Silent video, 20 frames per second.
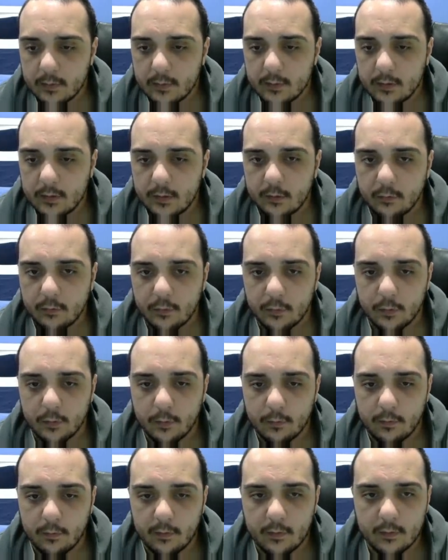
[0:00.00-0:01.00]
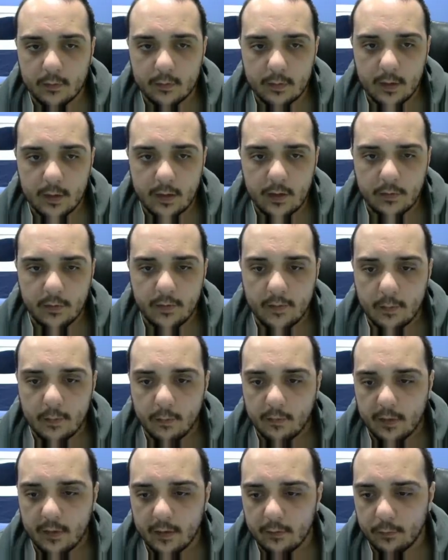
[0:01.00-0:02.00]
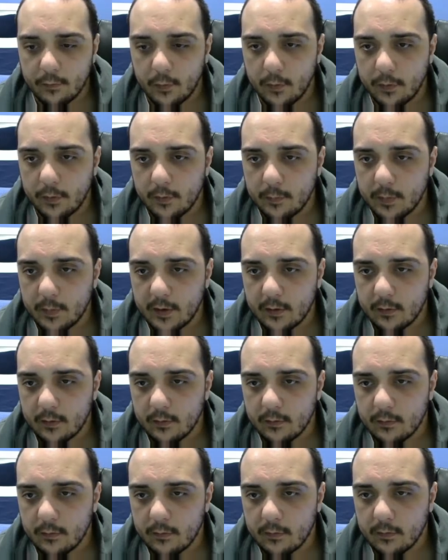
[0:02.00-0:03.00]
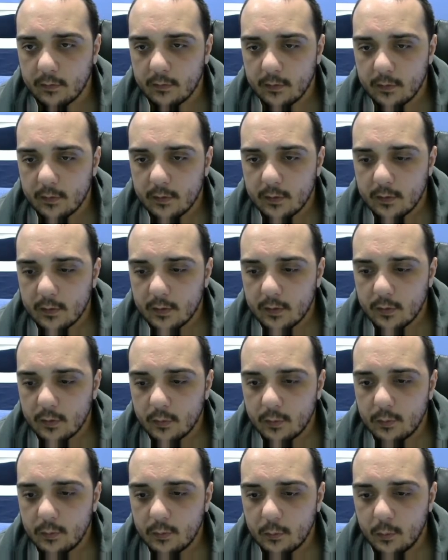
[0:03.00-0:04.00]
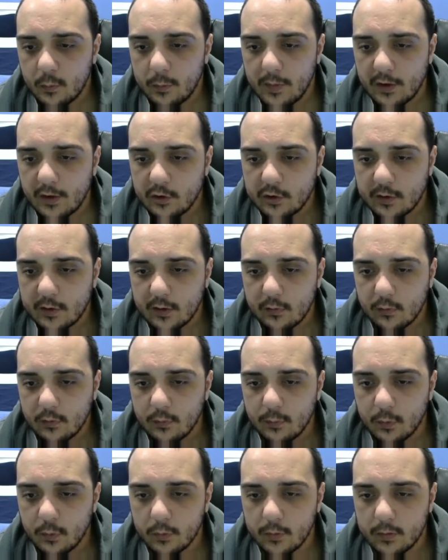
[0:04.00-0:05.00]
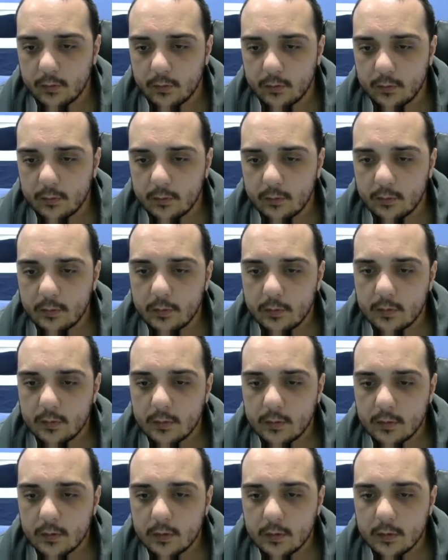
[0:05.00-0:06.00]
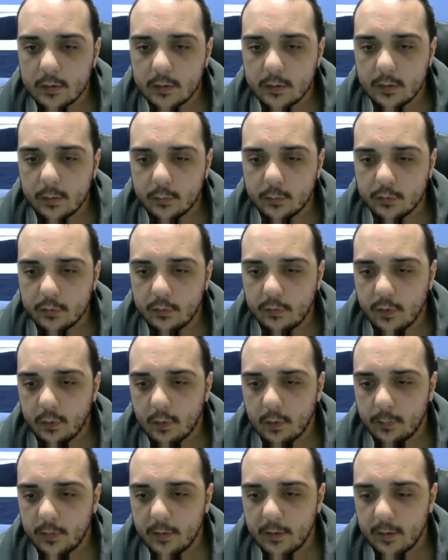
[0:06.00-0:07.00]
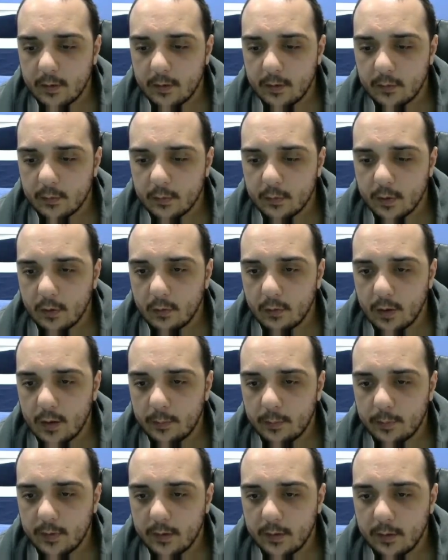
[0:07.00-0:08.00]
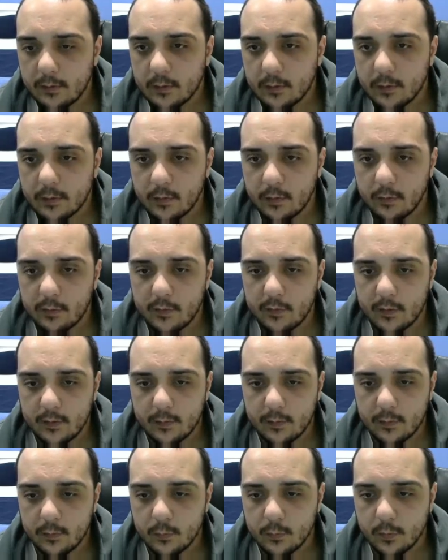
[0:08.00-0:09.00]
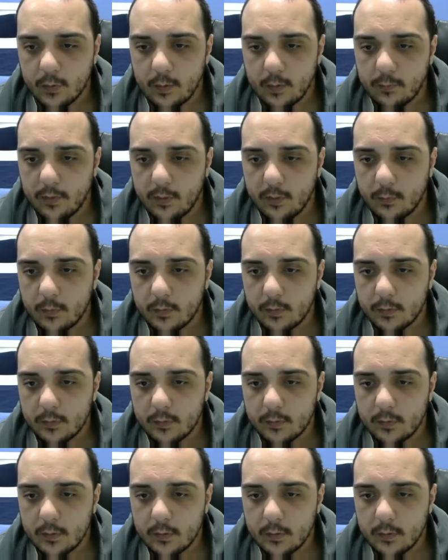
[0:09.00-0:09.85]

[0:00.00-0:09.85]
extra nodes in. And I think that was kind of worth it because we managed to get 2 more in. Now we'll just go up here, we'll go up here, across here, we'll grab that one.